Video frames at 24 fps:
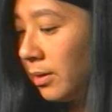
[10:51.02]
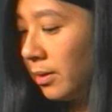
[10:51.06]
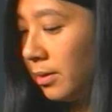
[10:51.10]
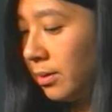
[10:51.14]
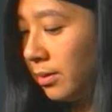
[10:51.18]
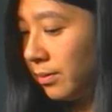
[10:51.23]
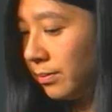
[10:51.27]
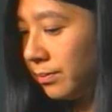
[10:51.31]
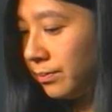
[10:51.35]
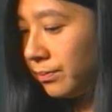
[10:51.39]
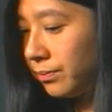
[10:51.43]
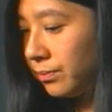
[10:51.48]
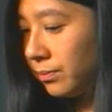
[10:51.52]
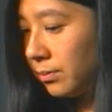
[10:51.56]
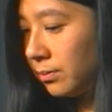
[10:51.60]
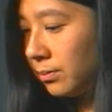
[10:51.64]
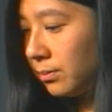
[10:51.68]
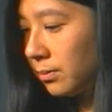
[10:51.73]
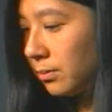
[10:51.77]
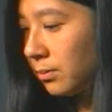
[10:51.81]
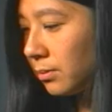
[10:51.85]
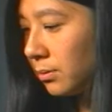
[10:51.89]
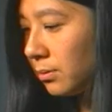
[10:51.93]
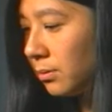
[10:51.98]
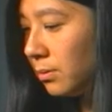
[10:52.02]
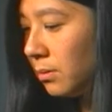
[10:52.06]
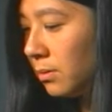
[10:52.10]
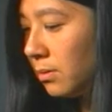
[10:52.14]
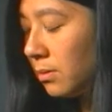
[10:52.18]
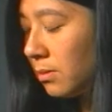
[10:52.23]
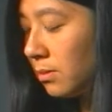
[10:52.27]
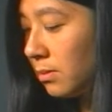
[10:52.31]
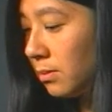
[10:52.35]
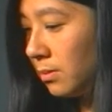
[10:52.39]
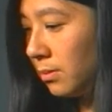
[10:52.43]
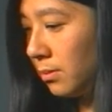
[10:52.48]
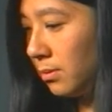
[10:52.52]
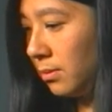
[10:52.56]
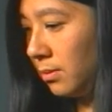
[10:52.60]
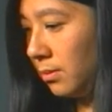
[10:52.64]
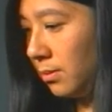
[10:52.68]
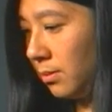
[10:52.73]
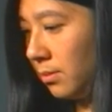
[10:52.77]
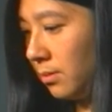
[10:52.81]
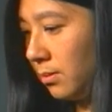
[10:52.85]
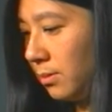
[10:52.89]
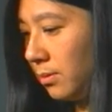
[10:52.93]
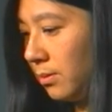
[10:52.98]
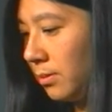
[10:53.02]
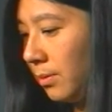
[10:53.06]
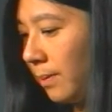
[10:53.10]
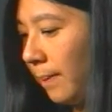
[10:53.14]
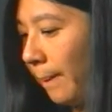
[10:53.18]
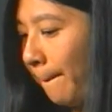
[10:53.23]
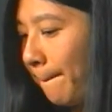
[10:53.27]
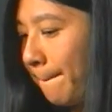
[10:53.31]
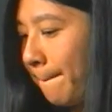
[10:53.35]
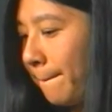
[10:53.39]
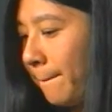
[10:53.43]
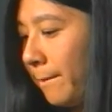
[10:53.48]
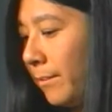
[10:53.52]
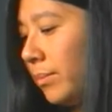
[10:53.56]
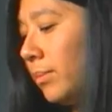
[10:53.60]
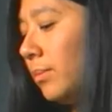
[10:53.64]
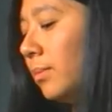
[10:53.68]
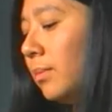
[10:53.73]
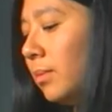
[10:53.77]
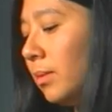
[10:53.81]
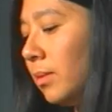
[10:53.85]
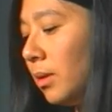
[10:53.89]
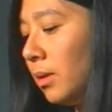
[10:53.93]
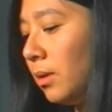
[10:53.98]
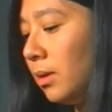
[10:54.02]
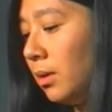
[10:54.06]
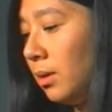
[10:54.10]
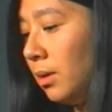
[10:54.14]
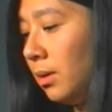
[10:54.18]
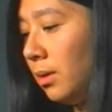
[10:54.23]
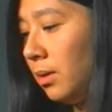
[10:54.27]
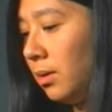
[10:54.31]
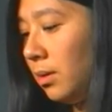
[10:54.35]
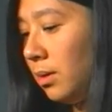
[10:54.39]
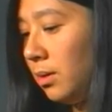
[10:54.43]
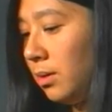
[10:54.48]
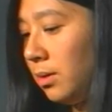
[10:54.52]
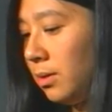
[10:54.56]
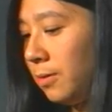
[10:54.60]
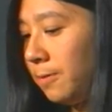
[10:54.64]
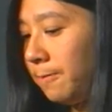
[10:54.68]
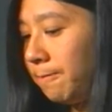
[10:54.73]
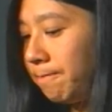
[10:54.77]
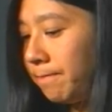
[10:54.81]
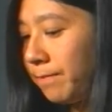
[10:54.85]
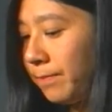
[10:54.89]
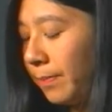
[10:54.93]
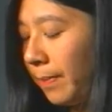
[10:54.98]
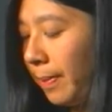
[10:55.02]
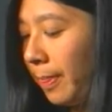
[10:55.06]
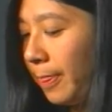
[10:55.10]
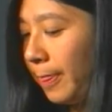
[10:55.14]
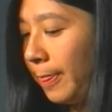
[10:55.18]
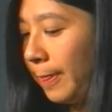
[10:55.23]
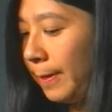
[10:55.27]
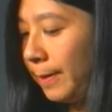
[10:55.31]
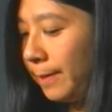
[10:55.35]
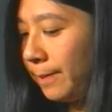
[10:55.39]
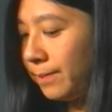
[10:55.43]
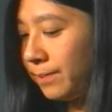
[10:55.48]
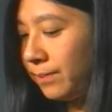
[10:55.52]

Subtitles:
(no one is talking)